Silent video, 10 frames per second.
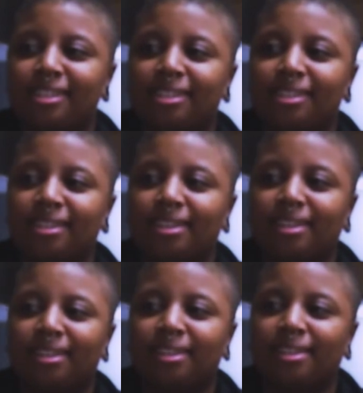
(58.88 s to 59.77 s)

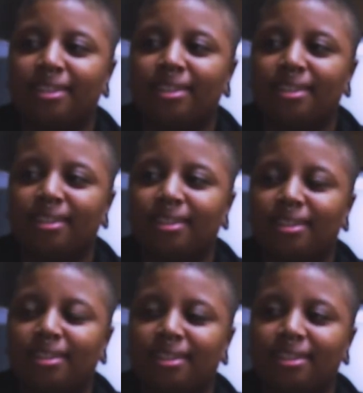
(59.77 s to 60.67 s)

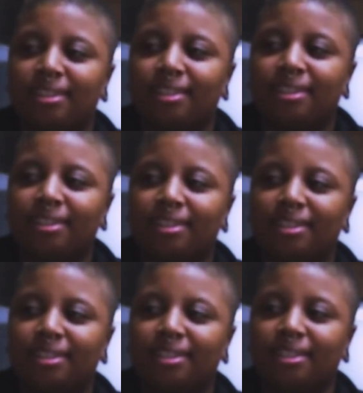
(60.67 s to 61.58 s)

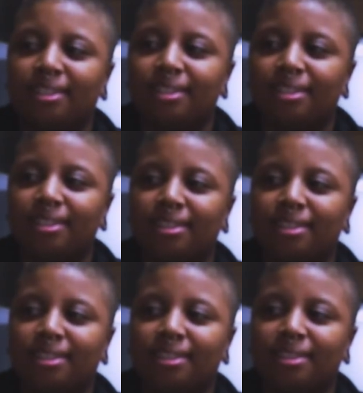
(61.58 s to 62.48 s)

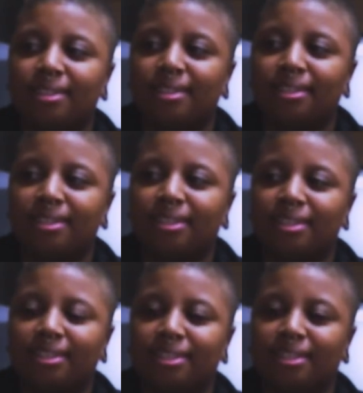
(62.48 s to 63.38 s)

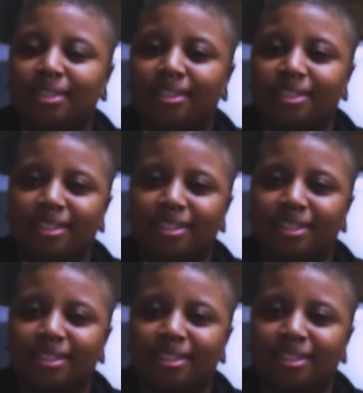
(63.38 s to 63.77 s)
No words are spoken by the person on screen.